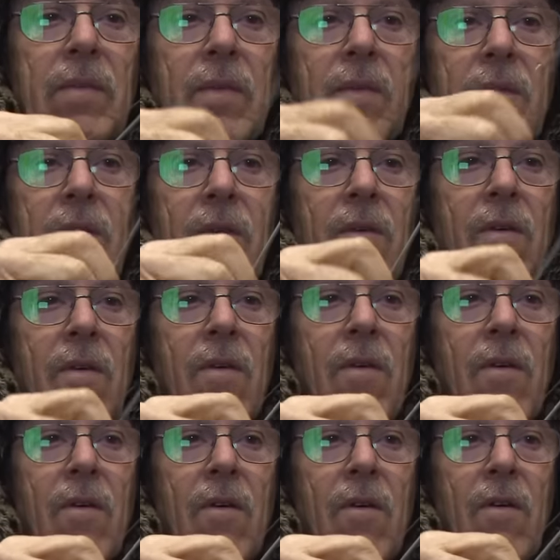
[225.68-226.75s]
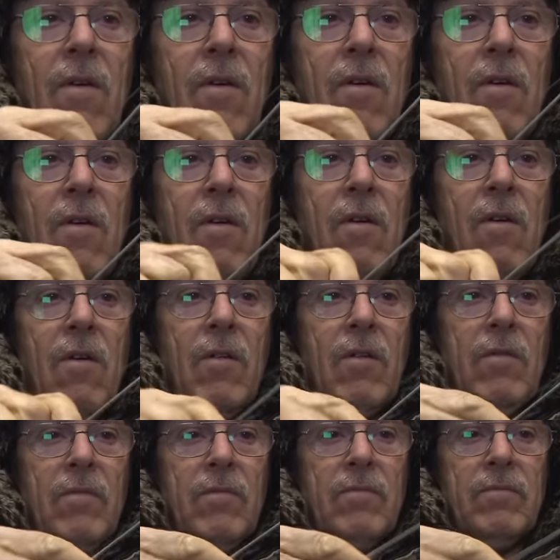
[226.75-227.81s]

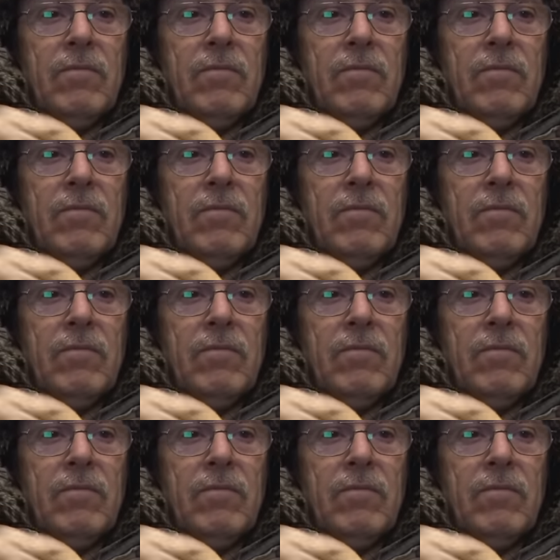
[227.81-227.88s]
Nobody speaks.